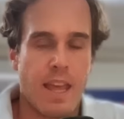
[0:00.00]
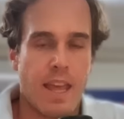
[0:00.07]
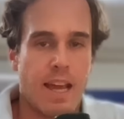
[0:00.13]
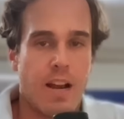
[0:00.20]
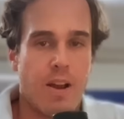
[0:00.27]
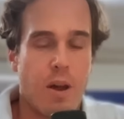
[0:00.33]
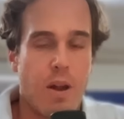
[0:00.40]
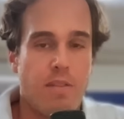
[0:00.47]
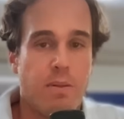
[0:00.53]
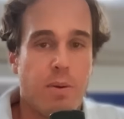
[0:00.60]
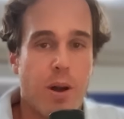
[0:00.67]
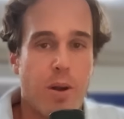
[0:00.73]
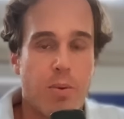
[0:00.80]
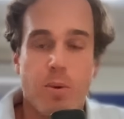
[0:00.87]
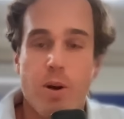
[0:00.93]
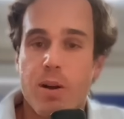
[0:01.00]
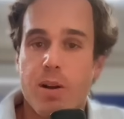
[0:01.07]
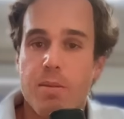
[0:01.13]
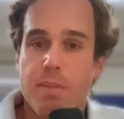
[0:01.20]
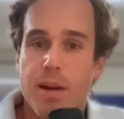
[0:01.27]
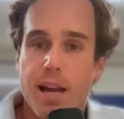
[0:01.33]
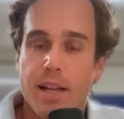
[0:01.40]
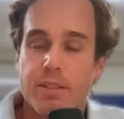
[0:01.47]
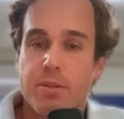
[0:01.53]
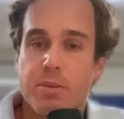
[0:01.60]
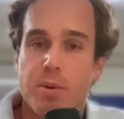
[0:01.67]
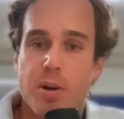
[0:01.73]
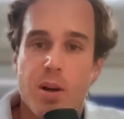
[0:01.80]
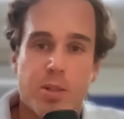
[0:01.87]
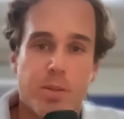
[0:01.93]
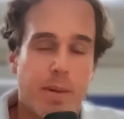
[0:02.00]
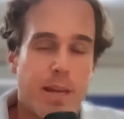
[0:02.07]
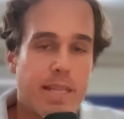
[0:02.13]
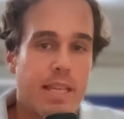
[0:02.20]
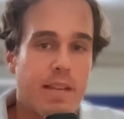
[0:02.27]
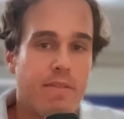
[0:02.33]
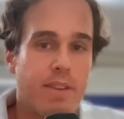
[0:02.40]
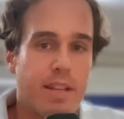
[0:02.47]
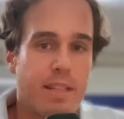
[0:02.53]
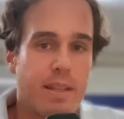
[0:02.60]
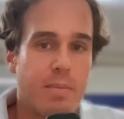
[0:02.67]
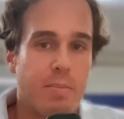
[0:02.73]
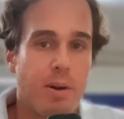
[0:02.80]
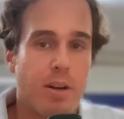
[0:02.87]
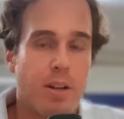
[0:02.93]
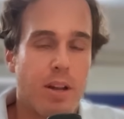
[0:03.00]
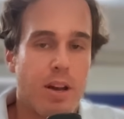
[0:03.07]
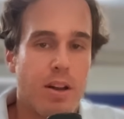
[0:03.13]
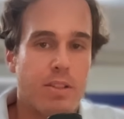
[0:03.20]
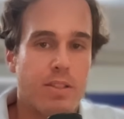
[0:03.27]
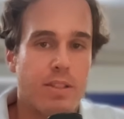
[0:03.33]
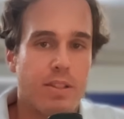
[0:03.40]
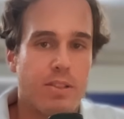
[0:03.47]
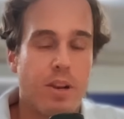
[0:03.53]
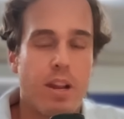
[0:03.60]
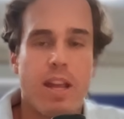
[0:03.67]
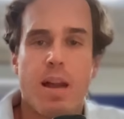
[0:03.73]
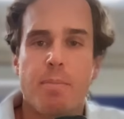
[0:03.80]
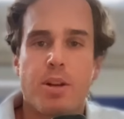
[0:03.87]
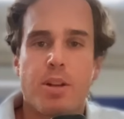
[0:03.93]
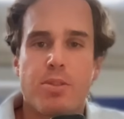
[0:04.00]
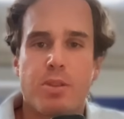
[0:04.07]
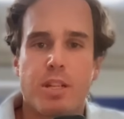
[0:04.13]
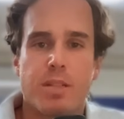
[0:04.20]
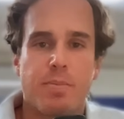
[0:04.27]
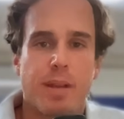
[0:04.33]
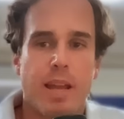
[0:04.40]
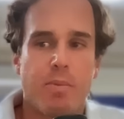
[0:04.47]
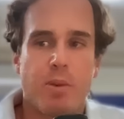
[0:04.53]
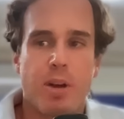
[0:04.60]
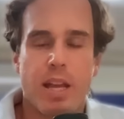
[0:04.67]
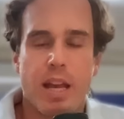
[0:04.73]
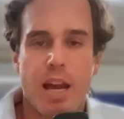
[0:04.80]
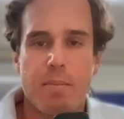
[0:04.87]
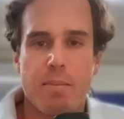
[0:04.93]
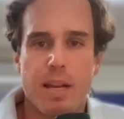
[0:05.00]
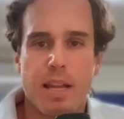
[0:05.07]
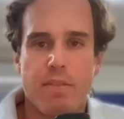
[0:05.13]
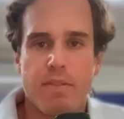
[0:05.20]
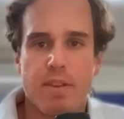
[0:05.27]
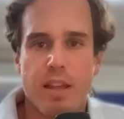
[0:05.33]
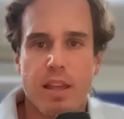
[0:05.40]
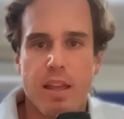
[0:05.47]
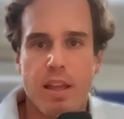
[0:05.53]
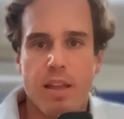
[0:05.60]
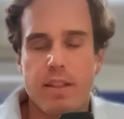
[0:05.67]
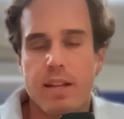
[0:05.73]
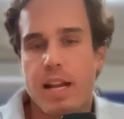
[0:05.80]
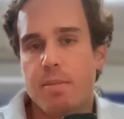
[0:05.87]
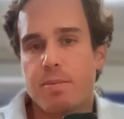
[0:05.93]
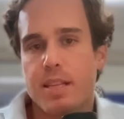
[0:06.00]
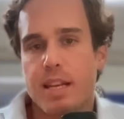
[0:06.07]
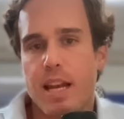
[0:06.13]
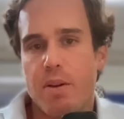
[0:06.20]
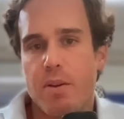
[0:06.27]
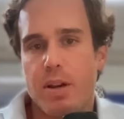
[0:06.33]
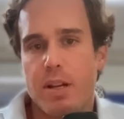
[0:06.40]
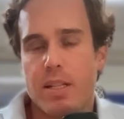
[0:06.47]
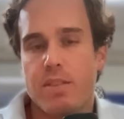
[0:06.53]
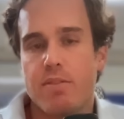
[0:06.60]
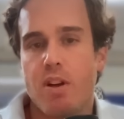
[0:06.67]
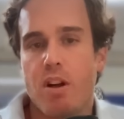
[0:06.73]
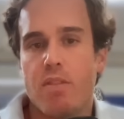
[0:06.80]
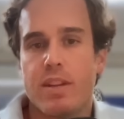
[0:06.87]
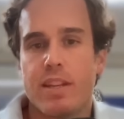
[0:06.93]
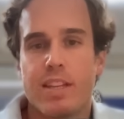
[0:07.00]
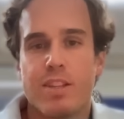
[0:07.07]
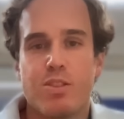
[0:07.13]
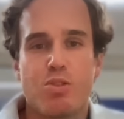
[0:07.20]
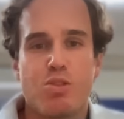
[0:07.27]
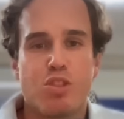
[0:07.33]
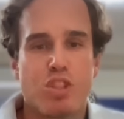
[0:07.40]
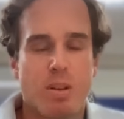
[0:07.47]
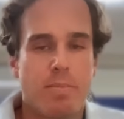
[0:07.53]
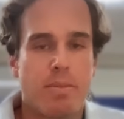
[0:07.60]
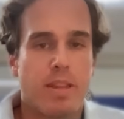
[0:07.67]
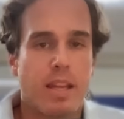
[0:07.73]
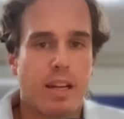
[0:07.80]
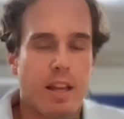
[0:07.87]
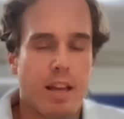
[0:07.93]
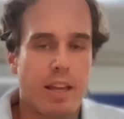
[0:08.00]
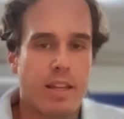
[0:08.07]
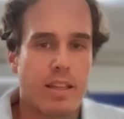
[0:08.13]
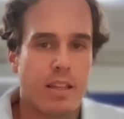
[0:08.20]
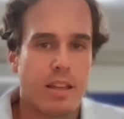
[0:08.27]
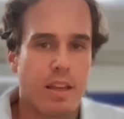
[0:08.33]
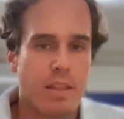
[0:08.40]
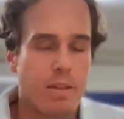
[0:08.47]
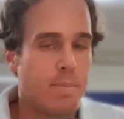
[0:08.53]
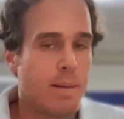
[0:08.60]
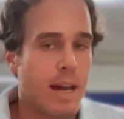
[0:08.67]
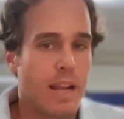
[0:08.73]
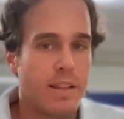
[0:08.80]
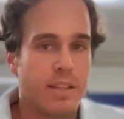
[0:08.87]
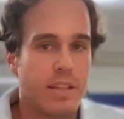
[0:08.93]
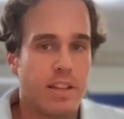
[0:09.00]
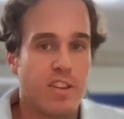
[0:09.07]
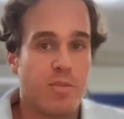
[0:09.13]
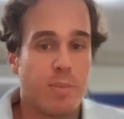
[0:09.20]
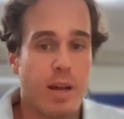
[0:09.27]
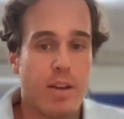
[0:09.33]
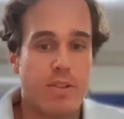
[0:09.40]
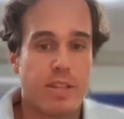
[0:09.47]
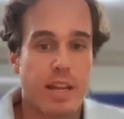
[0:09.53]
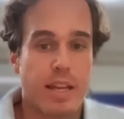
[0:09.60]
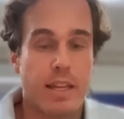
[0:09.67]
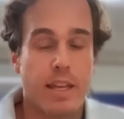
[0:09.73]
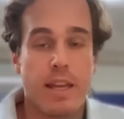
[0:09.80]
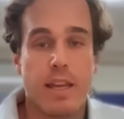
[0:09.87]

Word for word: Hello, everyone, and welcome back to the world's best investing podcast. Today, I'm going to explain why I believe that Abcellera is evolving into something like the Palantir of biotech.